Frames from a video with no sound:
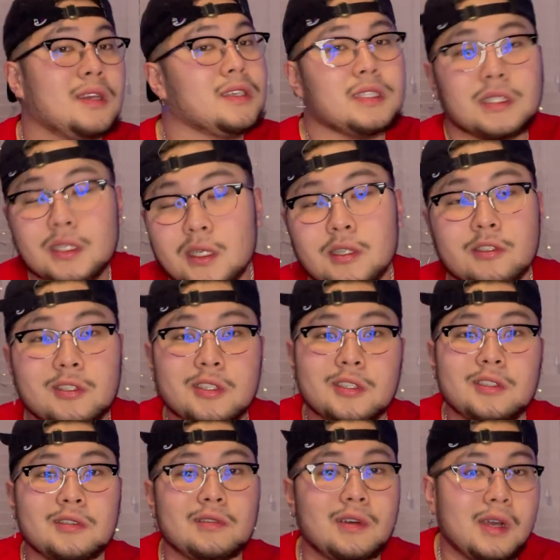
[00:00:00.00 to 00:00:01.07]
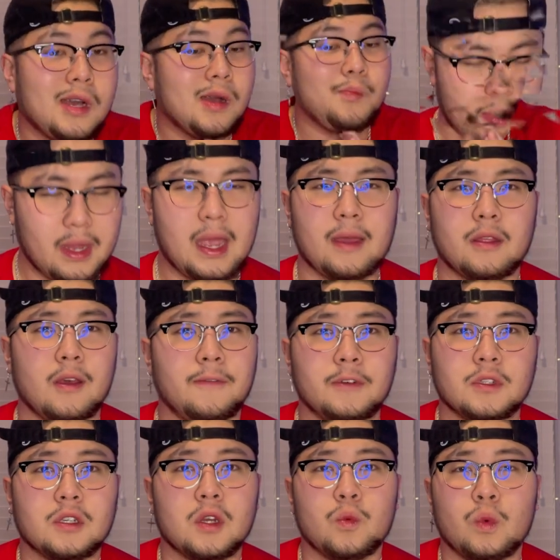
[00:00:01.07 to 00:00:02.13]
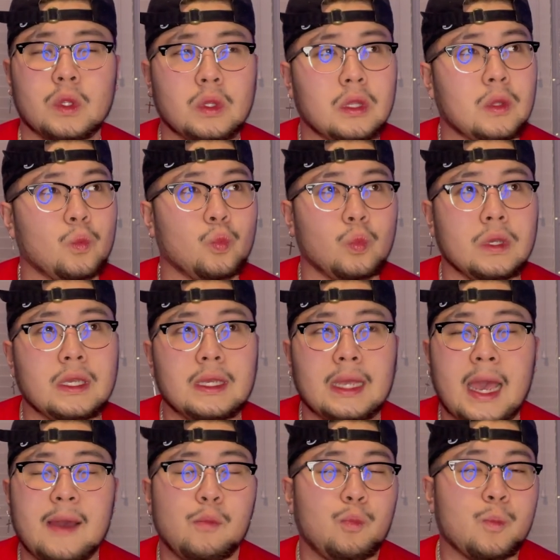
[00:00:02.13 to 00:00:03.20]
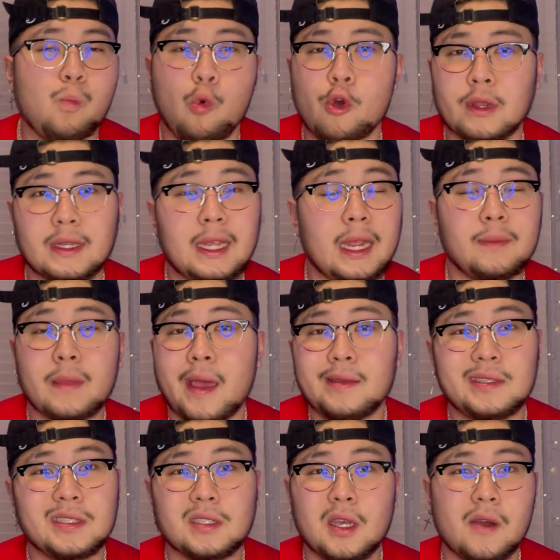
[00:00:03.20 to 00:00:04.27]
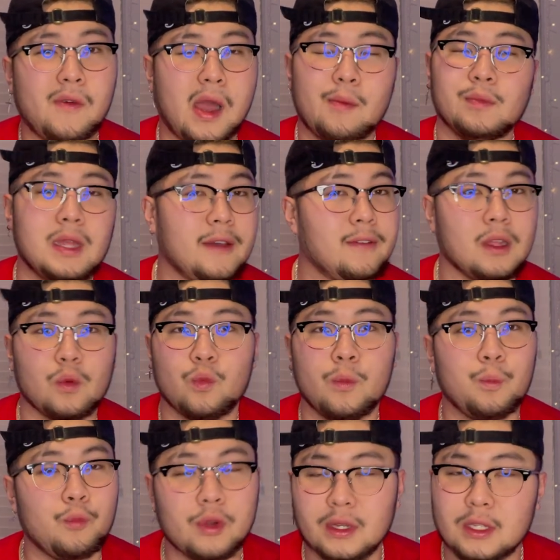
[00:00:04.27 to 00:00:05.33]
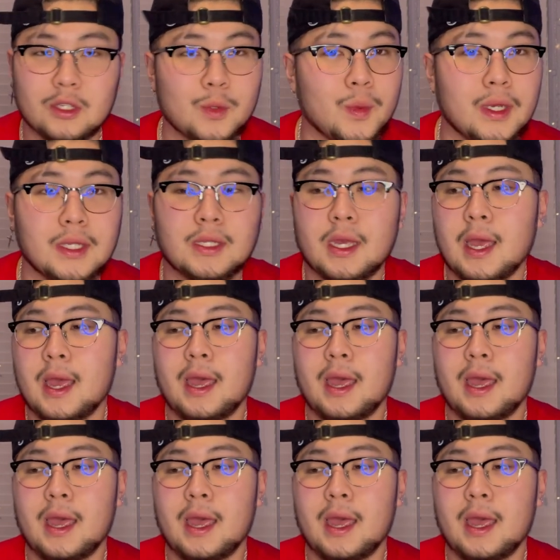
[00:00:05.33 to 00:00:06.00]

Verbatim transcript: You know, so, but yeah, no, for sure, when we have more game nights and stuff, I'll definitely bring the Switch